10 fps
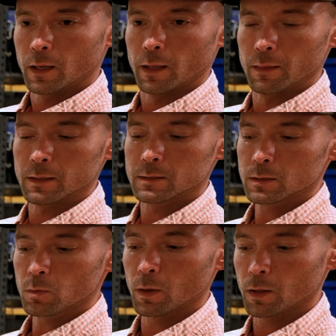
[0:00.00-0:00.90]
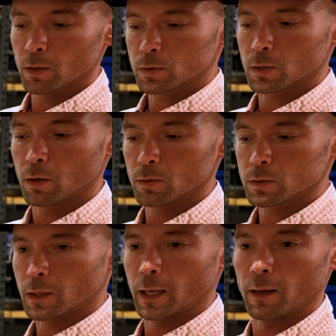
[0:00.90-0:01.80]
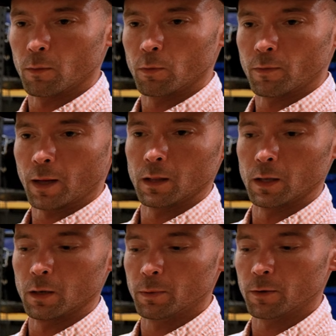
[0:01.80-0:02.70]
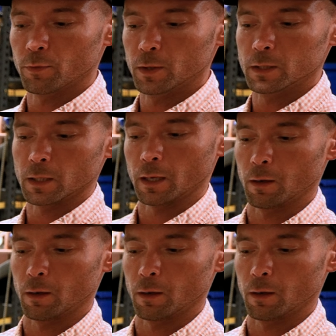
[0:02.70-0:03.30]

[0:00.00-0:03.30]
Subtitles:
And this is one of those zones that we've got a little bit of freezing.